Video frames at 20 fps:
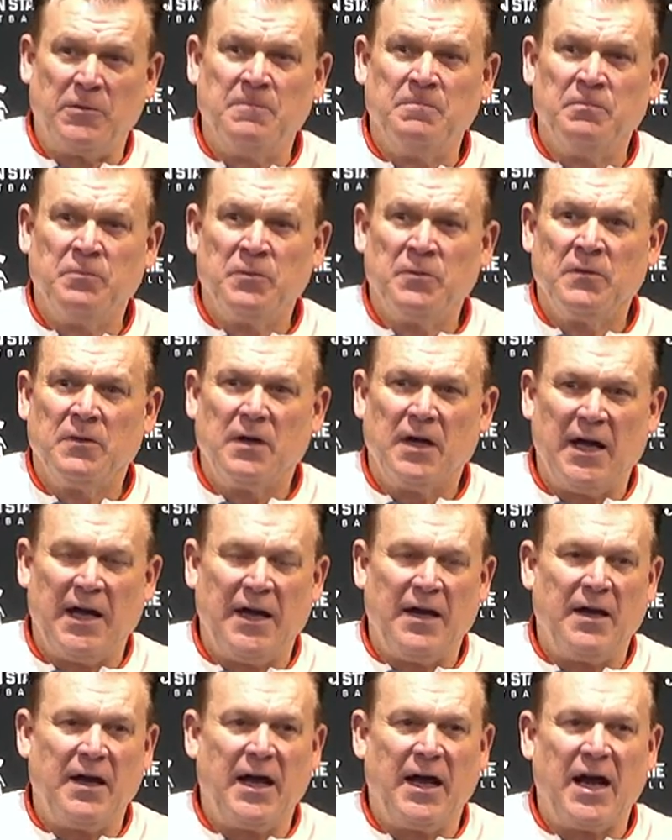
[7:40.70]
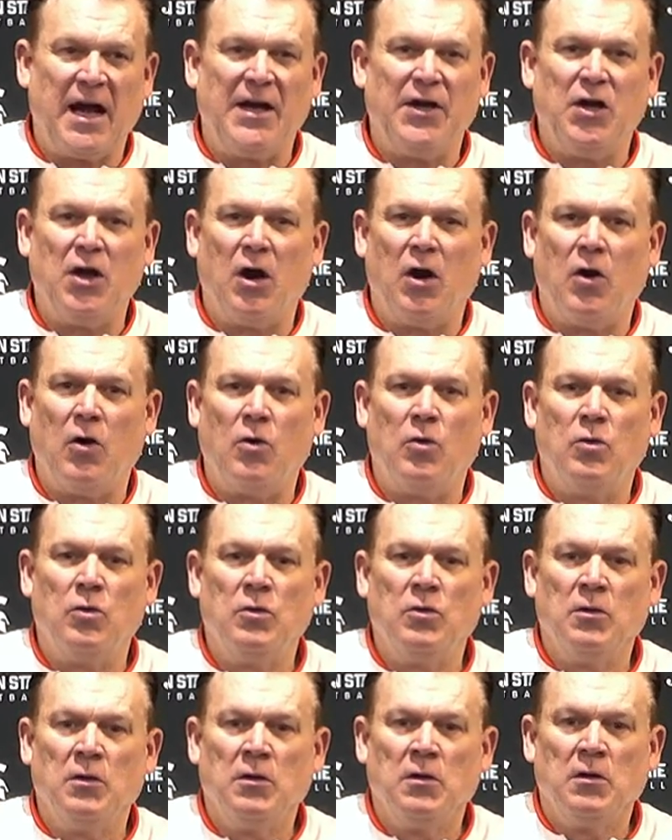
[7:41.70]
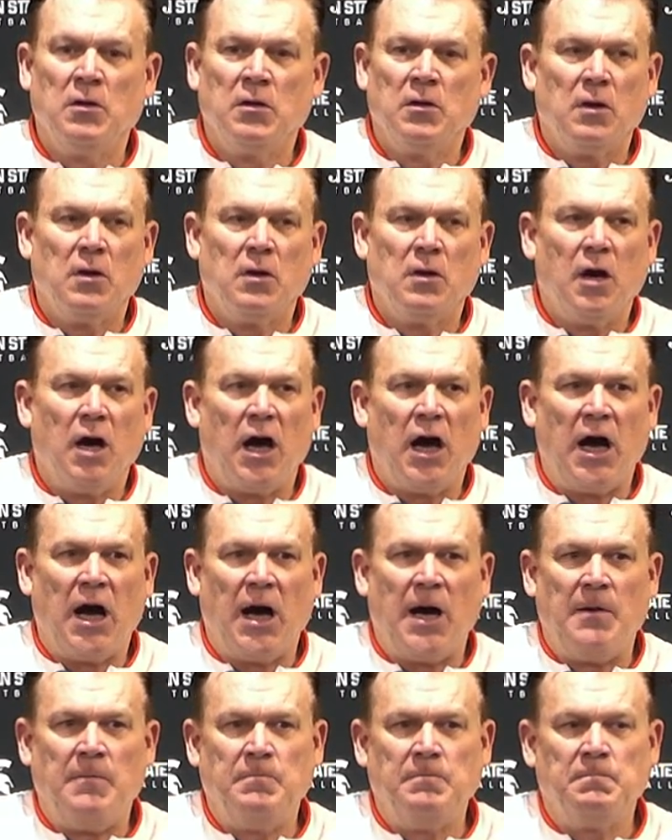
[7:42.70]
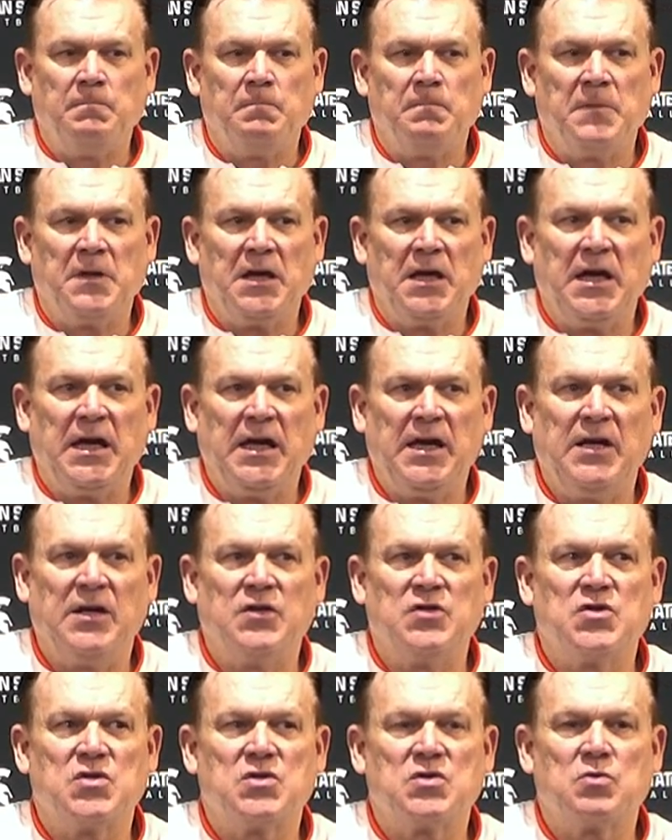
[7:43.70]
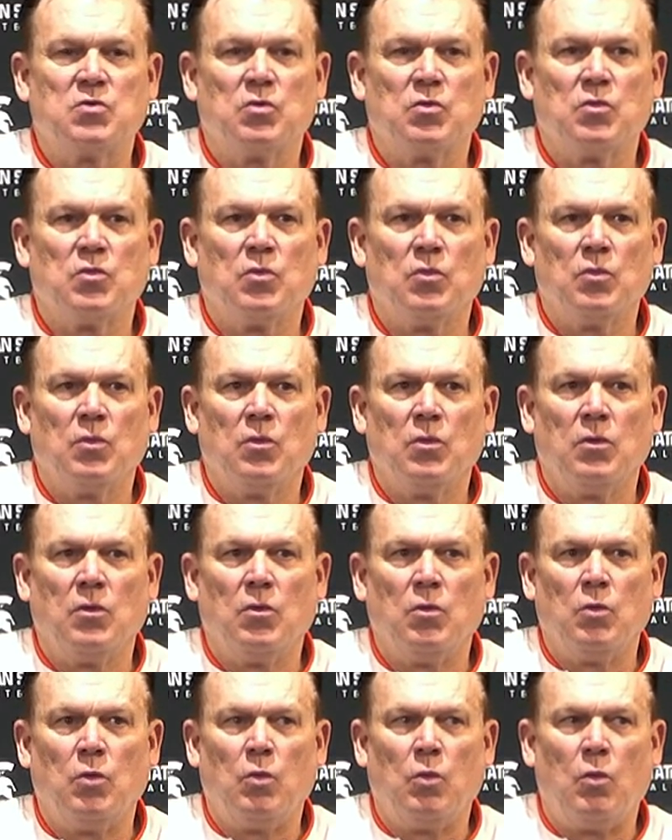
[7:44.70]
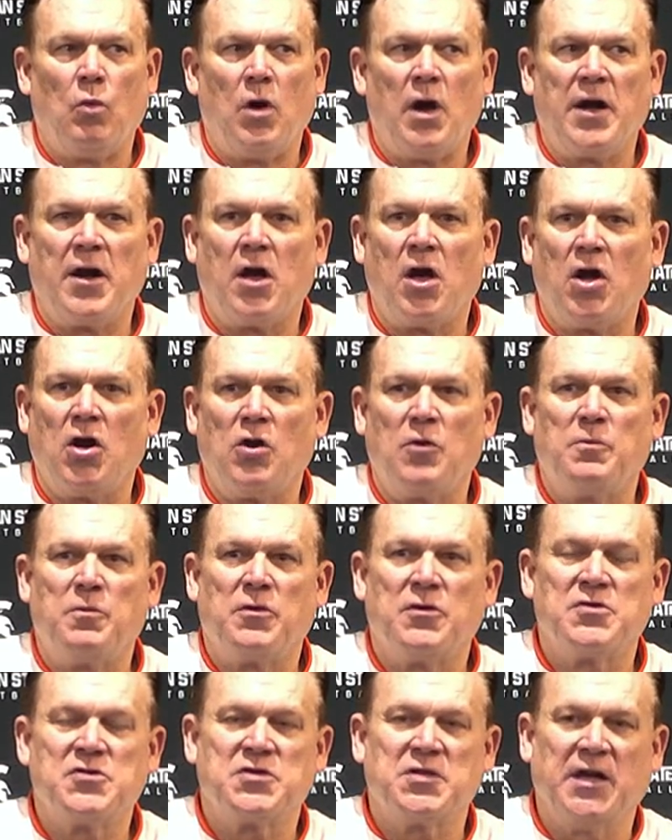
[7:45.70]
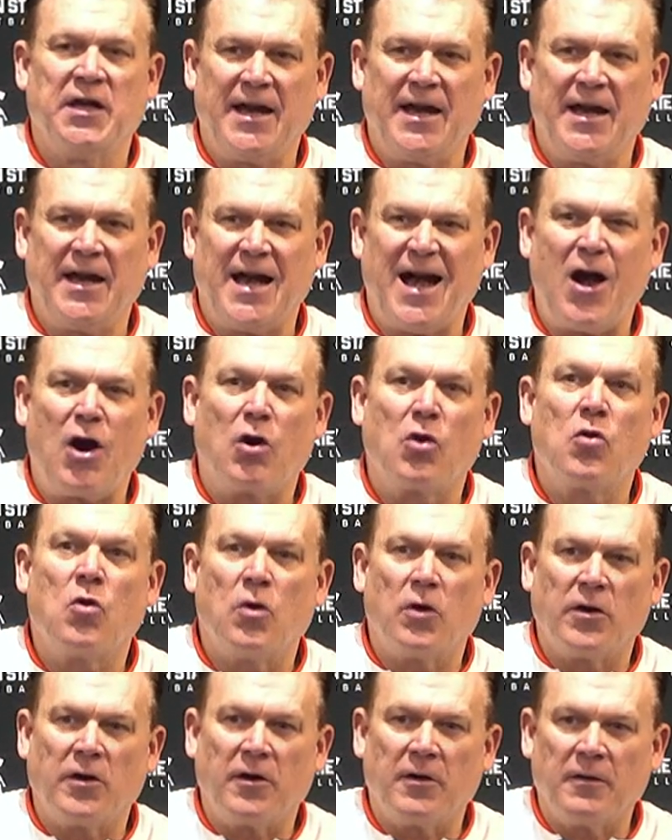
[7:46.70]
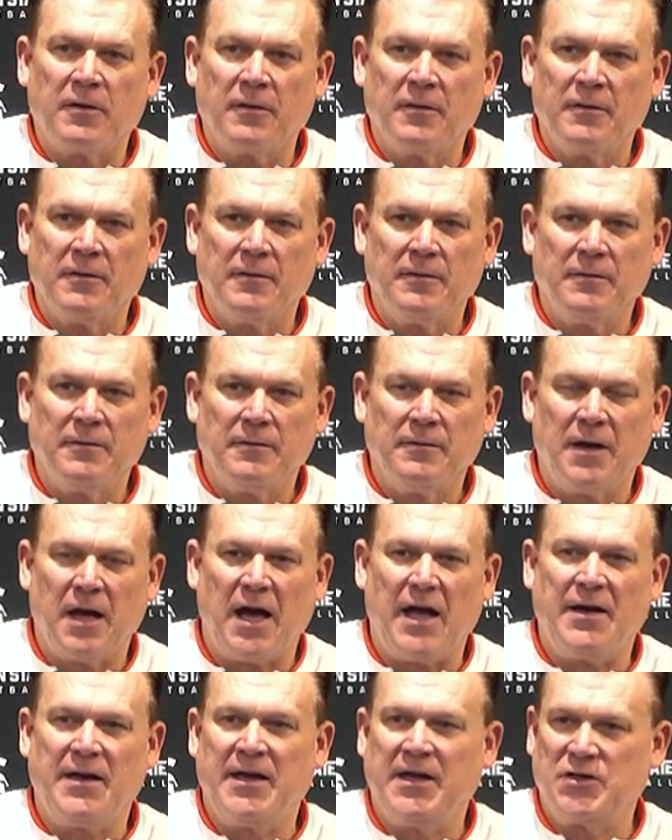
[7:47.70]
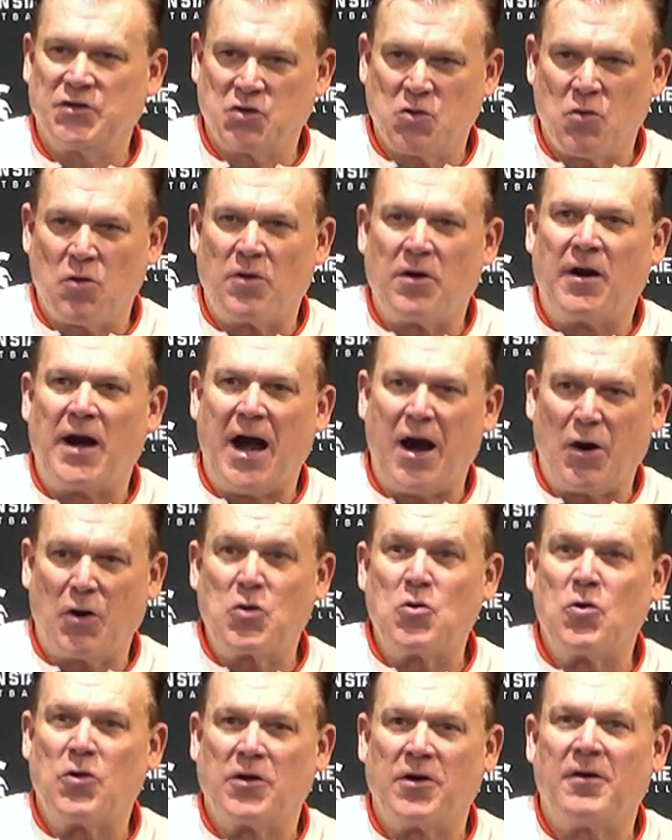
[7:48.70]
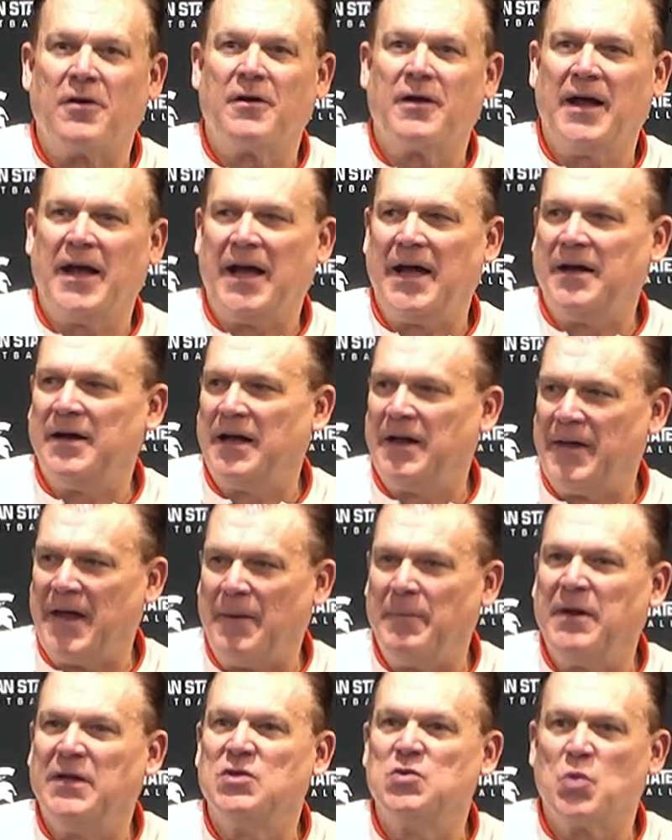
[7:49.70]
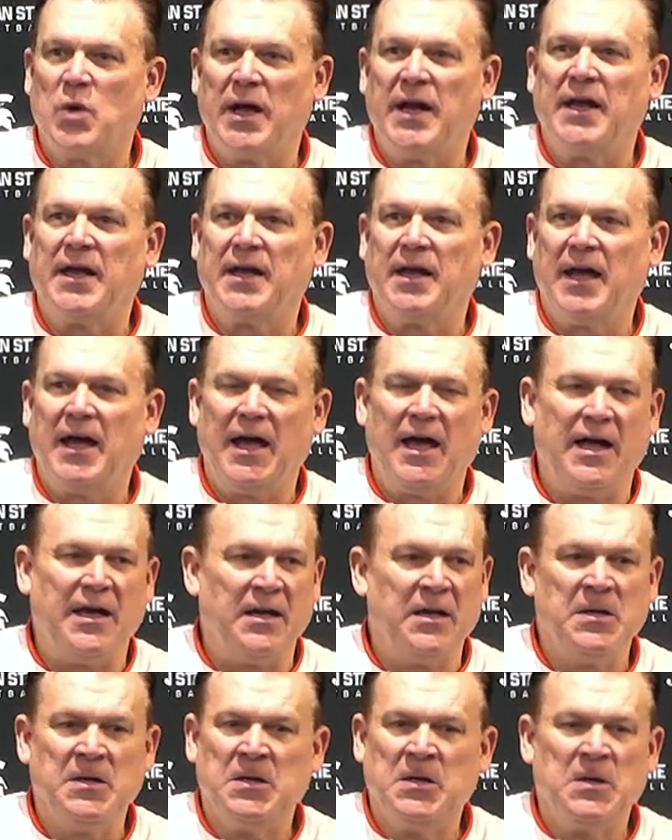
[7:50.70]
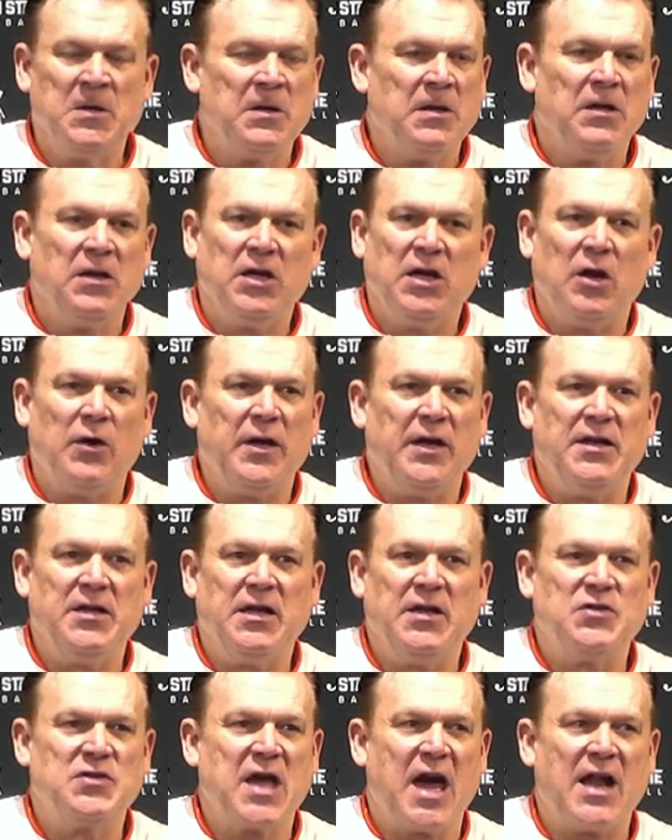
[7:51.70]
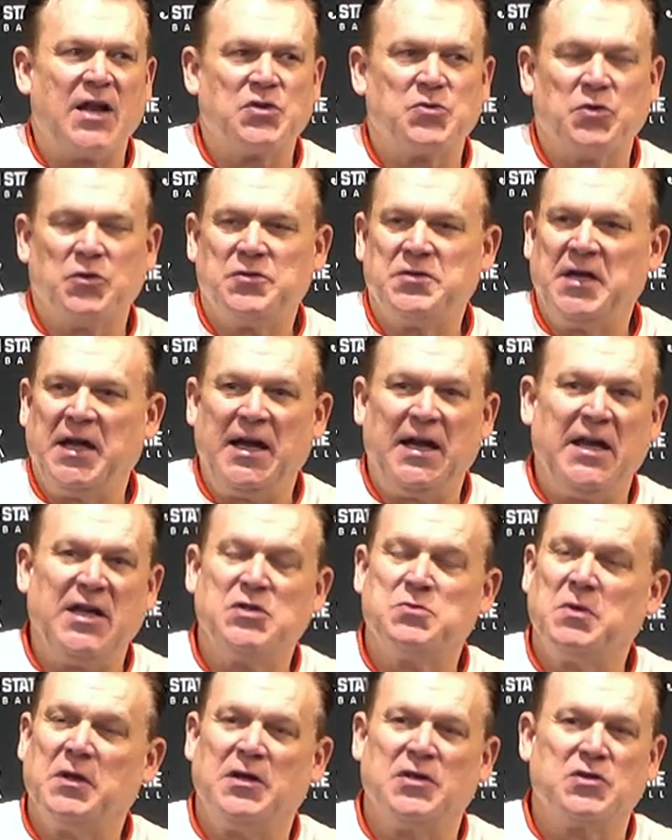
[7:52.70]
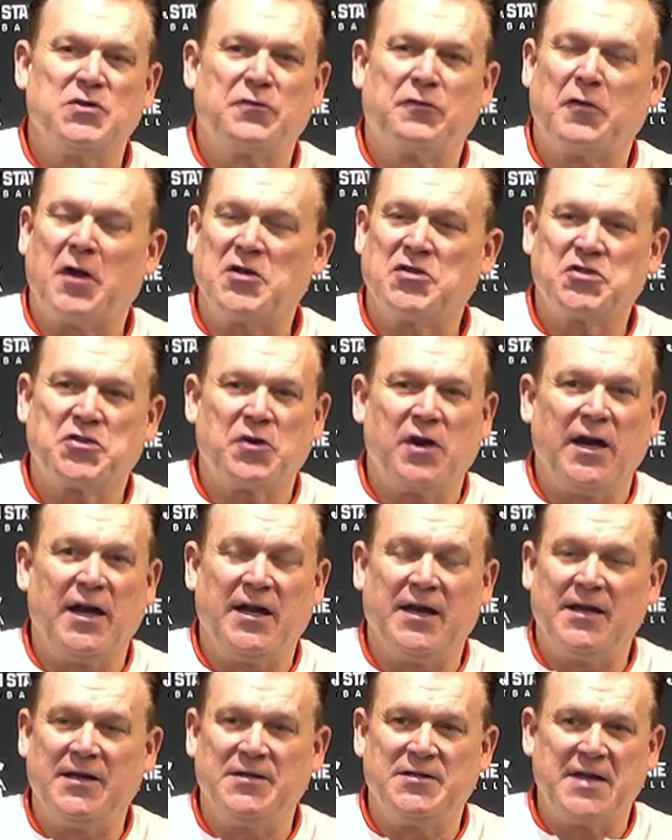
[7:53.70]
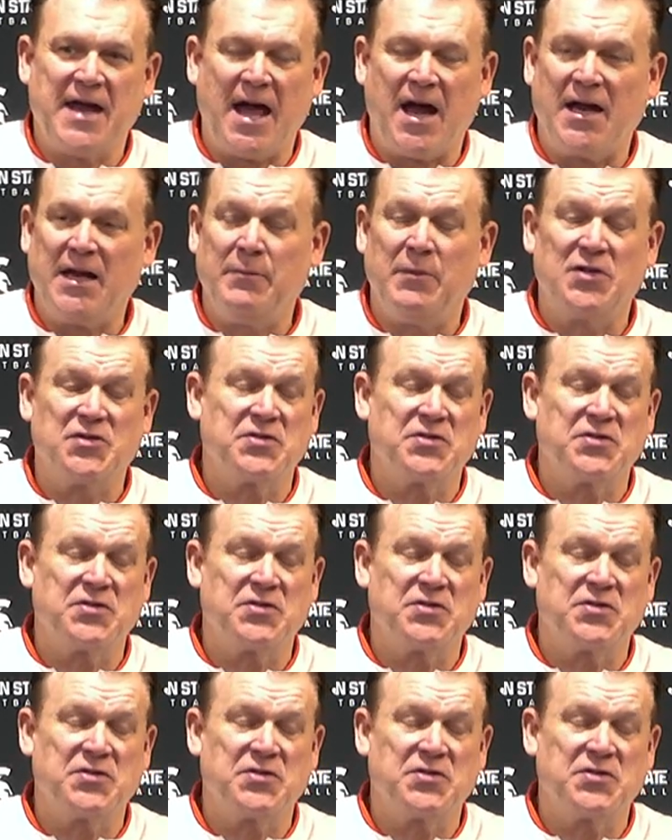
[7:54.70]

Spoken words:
he is 100% in our corner, not his corner, our corner, and that means winning. And, you know, he's got his routine. He's been as frustrated. He's down. He missed the layup at Rutgers, and literally I thought he was going to cry on the court.